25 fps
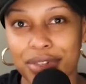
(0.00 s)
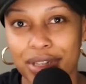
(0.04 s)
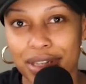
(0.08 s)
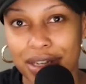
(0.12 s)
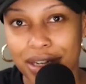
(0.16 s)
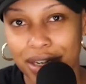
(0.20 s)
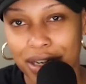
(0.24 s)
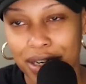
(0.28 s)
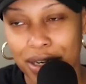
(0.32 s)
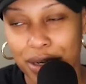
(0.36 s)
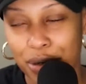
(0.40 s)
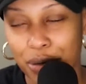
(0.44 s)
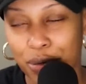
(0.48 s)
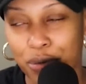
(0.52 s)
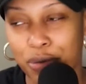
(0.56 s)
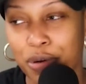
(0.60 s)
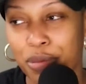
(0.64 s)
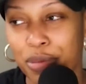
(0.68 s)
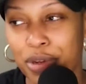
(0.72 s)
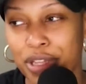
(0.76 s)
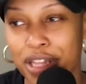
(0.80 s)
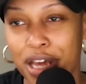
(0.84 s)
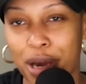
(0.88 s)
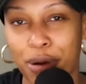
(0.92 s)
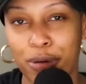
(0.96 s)
a
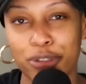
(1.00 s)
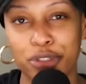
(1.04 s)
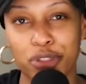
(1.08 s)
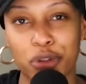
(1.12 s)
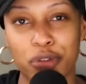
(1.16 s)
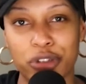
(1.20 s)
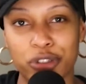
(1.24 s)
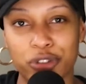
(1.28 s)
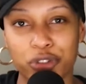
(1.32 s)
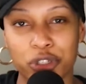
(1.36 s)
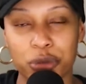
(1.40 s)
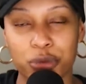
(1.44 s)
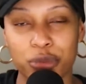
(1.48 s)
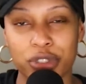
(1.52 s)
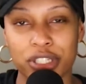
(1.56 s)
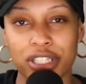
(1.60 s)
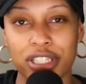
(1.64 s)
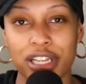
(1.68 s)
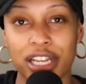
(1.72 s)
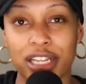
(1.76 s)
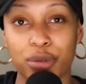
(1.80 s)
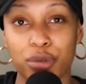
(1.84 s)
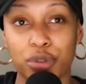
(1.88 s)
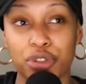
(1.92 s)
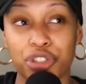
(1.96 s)
woman that was on the trip was
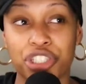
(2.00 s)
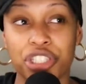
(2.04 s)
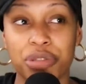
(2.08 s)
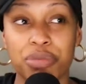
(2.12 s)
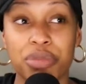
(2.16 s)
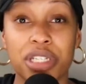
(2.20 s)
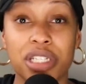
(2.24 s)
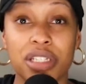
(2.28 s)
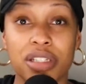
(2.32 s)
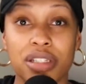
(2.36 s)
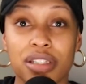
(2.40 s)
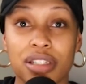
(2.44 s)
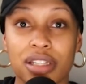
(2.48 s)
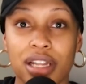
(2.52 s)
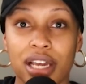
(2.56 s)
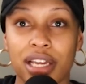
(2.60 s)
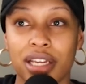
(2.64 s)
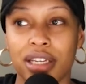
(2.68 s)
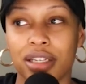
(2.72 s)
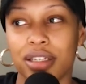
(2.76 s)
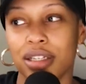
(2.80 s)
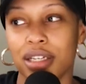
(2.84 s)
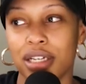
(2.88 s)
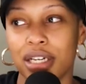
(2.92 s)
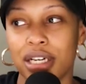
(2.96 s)
like, well, she means
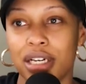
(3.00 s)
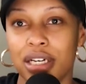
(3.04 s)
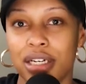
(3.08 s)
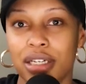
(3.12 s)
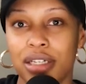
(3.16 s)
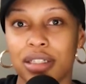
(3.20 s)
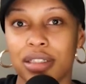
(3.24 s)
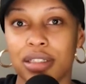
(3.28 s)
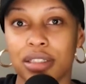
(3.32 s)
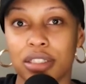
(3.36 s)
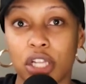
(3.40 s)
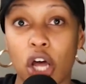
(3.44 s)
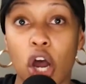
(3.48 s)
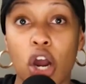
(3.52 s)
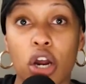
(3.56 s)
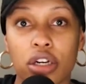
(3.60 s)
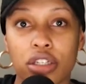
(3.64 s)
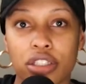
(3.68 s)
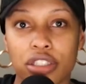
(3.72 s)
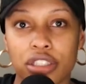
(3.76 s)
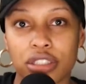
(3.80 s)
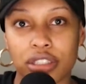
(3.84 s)
like large.